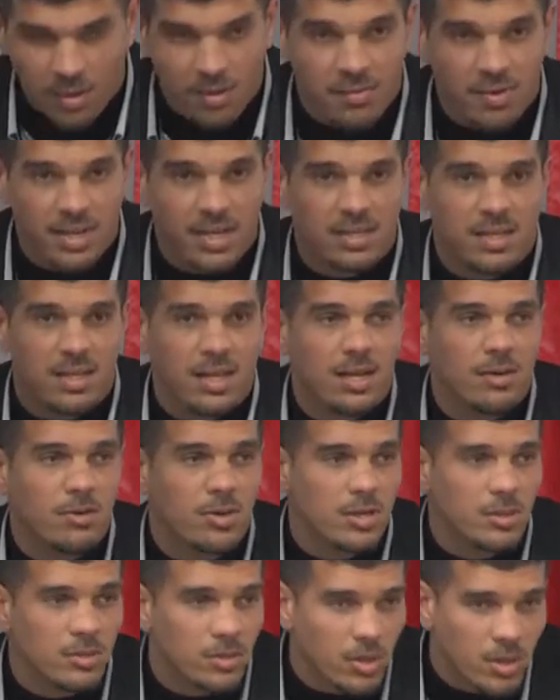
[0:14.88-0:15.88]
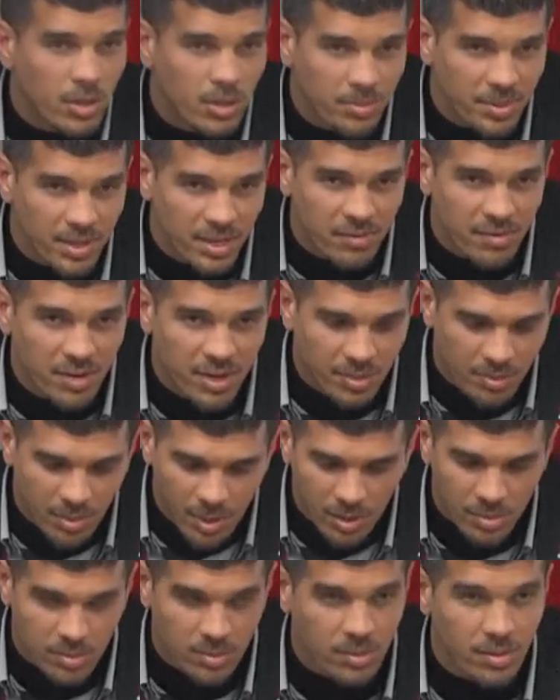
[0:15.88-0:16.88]
Firstly, I will talk briefly
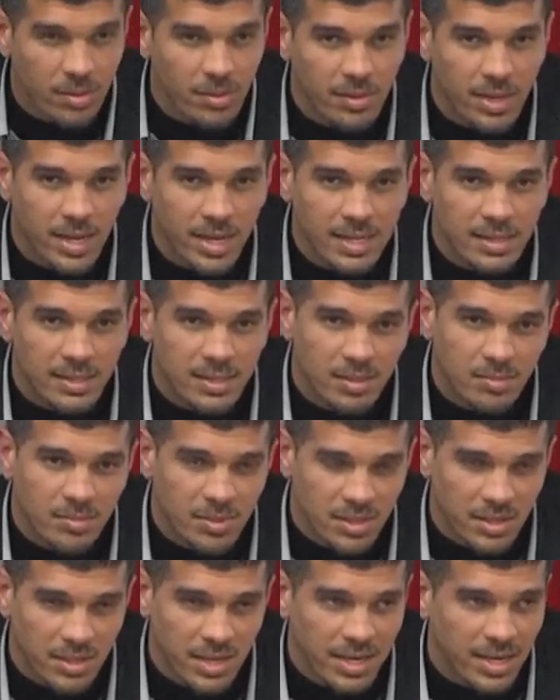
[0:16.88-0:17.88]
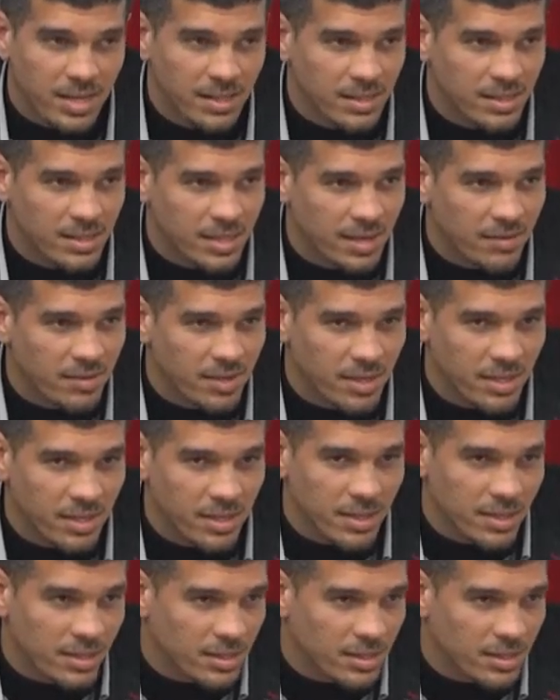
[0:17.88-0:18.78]
about the Eastern Mediterranean discovery,